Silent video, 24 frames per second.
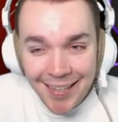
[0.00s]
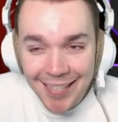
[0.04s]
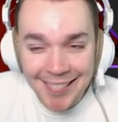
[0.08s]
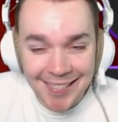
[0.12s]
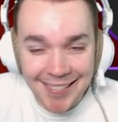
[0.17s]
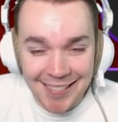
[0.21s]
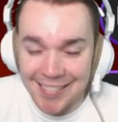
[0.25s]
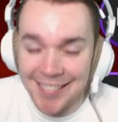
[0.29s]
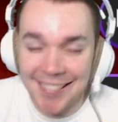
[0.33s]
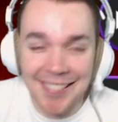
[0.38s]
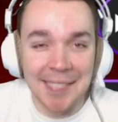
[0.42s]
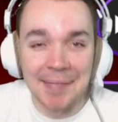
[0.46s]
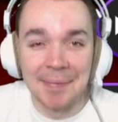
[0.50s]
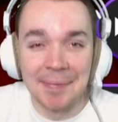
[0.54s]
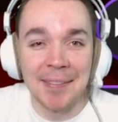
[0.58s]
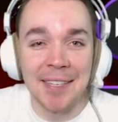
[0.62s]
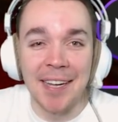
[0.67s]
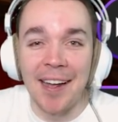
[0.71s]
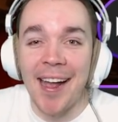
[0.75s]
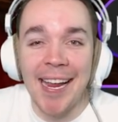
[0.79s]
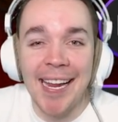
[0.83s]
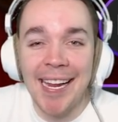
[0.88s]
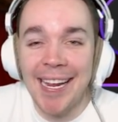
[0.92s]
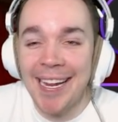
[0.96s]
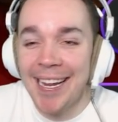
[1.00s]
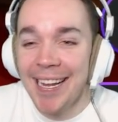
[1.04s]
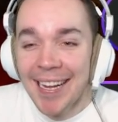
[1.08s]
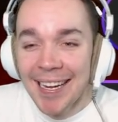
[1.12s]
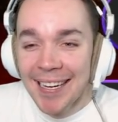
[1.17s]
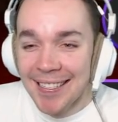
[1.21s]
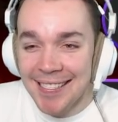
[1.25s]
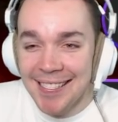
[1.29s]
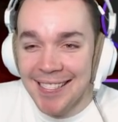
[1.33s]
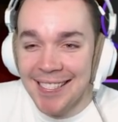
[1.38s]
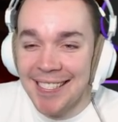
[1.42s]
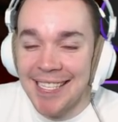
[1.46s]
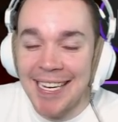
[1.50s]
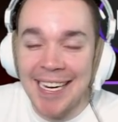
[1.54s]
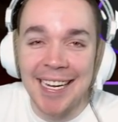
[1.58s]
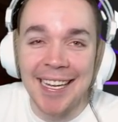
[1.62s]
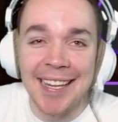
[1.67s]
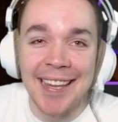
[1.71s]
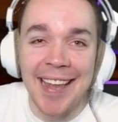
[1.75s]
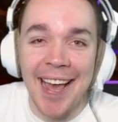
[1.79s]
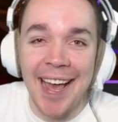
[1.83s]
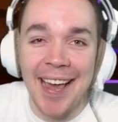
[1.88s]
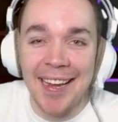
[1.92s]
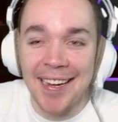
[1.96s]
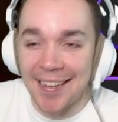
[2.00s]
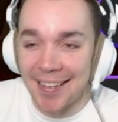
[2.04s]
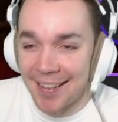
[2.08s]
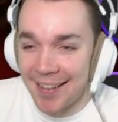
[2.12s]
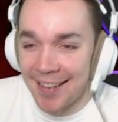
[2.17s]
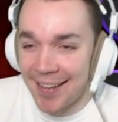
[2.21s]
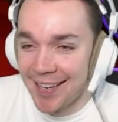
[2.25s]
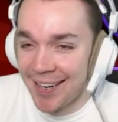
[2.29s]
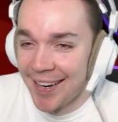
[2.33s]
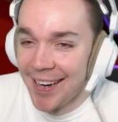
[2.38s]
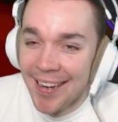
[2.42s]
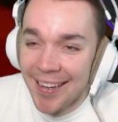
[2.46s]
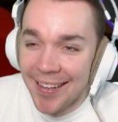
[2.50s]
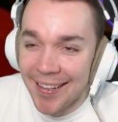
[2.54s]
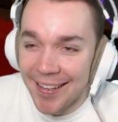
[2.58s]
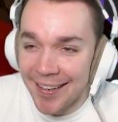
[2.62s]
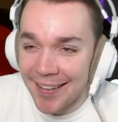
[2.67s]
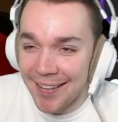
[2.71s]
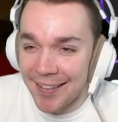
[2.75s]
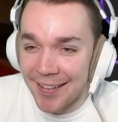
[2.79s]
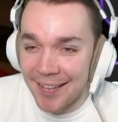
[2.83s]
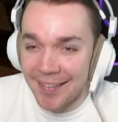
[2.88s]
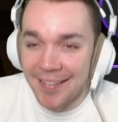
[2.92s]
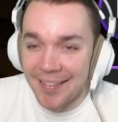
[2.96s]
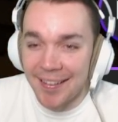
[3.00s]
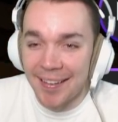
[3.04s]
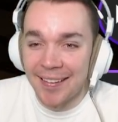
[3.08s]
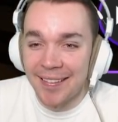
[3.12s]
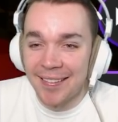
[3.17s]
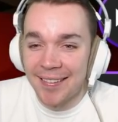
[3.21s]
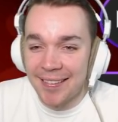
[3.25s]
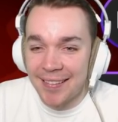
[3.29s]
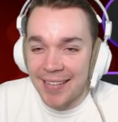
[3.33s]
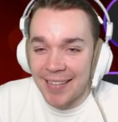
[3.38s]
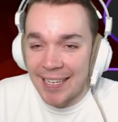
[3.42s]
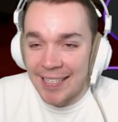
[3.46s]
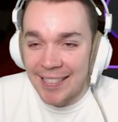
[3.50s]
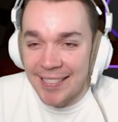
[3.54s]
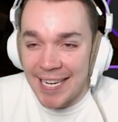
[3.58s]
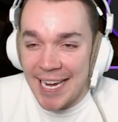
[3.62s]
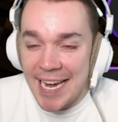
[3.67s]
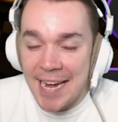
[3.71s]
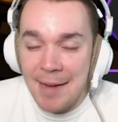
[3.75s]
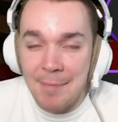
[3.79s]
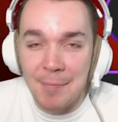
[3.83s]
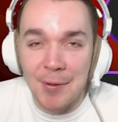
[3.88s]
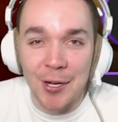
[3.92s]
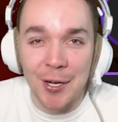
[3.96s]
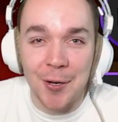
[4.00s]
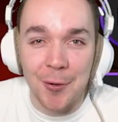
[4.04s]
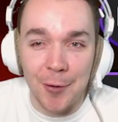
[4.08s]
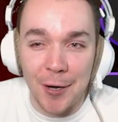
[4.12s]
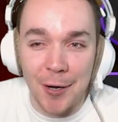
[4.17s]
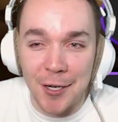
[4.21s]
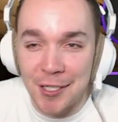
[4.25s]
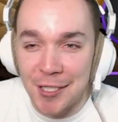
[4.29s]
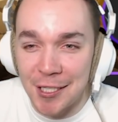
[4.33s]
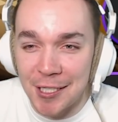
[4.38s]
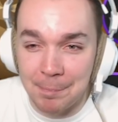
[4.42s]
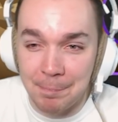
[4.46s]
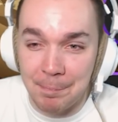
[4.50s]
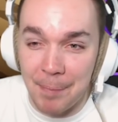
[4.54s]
It's just some guy singing that in the demon crusher's